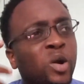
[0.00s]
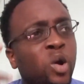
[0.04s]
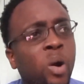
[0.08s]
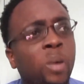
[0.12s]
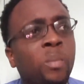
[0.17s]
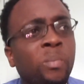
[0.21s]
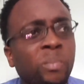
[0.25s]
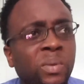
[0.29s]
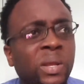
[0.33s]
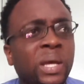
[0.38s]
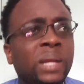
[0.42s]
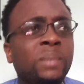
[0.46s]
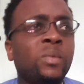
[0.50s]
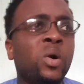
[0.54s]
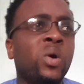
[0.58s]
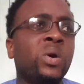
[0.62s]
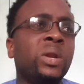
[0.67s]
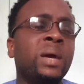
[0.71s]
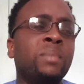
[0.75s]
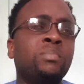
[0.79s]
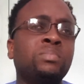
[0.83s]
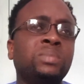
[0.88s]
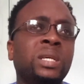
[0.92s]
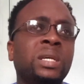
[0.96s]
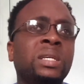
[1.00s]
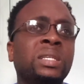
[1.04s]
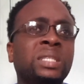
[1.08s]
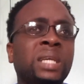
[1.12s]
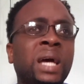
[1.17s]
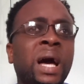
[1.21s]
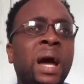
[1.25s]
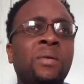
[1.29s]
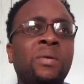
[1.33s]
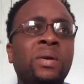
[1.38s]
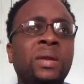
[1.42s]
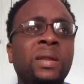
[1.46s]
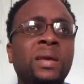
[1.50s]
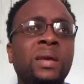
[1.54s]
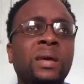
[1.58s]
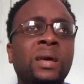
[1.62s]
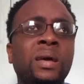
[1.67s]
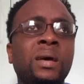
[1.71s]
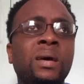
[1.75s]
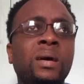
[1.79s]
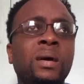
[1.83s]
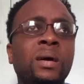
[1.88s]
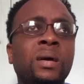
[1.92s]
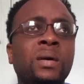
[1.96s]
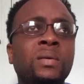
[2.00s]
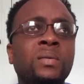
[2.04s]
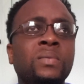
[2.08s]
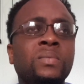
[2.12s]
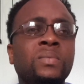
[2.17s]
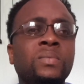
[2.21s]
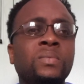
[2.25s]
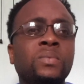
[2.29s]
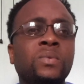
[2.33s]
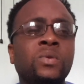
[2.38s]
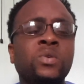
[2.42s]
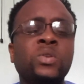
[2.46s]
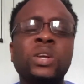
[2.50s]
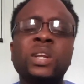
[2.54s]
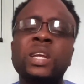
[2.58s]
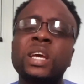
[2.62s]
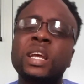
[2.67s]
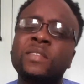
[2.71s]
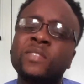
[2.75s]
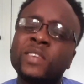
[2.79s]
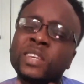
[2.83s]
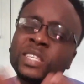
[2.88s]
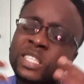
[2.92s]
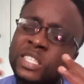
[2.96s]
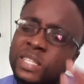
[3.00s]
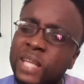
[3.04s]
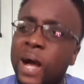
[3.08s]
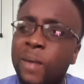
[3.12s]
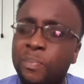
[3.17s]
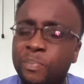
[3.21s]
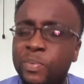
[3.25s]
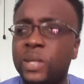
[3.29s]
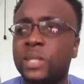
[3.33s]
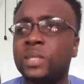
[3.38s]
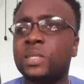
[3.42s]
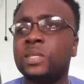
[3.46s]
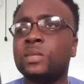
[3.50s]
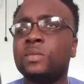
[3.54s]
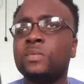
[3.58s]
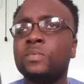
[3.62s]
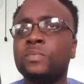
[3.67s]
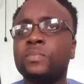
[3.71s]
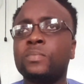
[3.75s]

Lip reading: complain about them things already. We don't need to stop it.